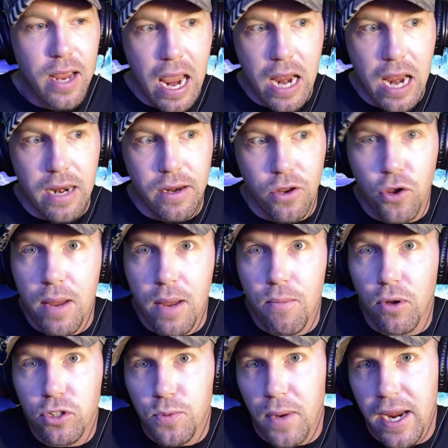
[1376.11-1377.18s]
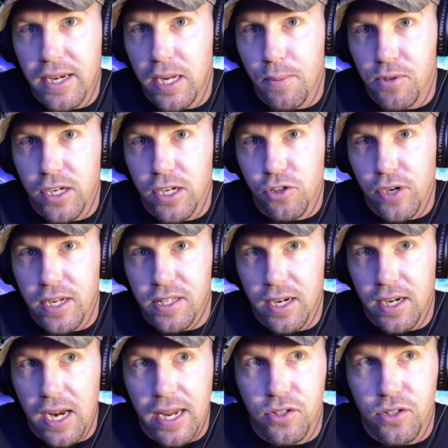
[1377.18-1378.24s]
And you get multiple 18% trades in a
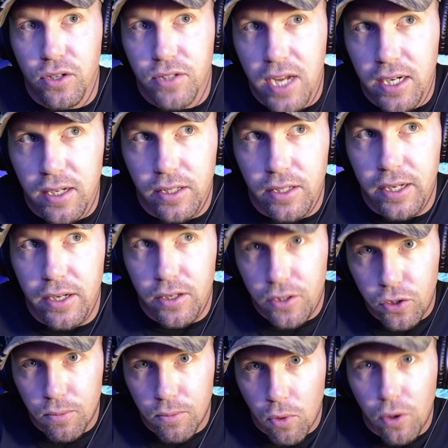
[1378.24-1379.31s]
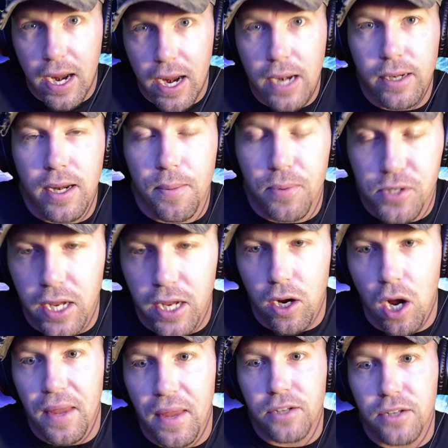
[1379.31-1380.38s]
day. So technically, you're doing more than 18%
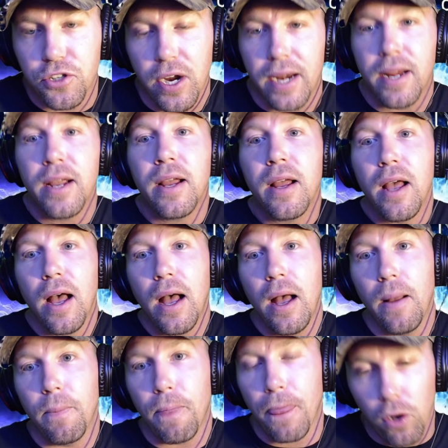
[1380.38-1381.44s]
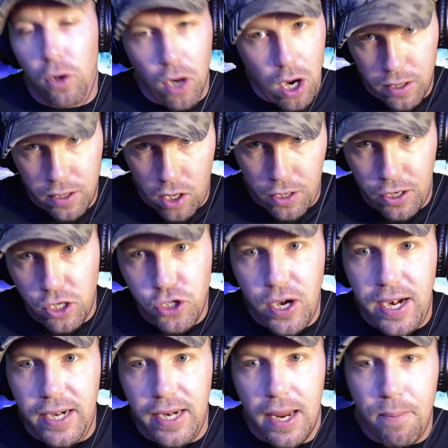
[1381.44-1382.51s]
that trade, um, or on on your
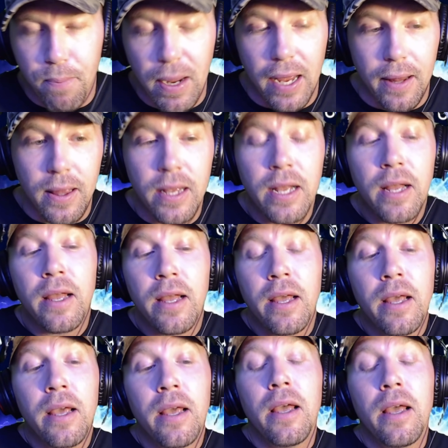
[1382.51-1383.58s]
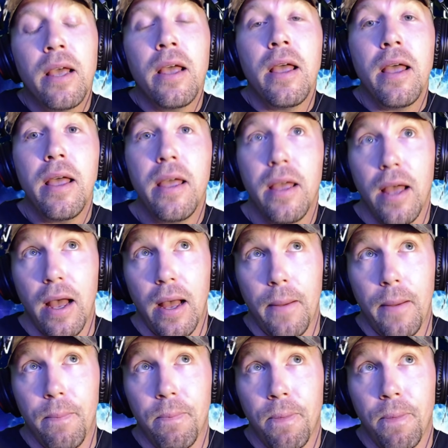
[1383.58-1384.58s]
trading day. But, um,